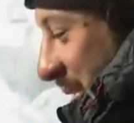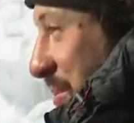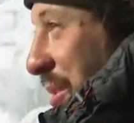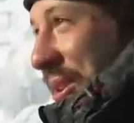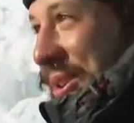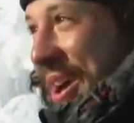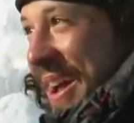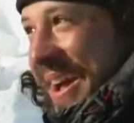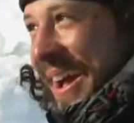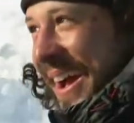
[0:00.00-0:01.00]
Island
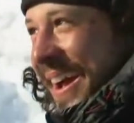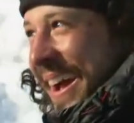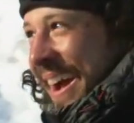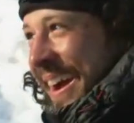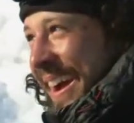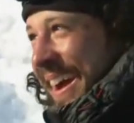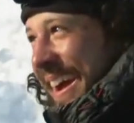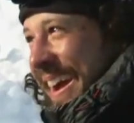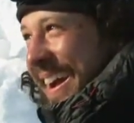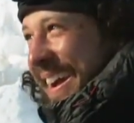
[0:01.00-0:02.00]
until he came across
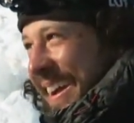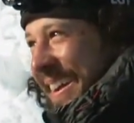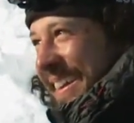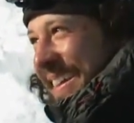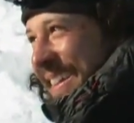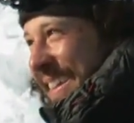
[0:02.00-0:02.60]
another musher.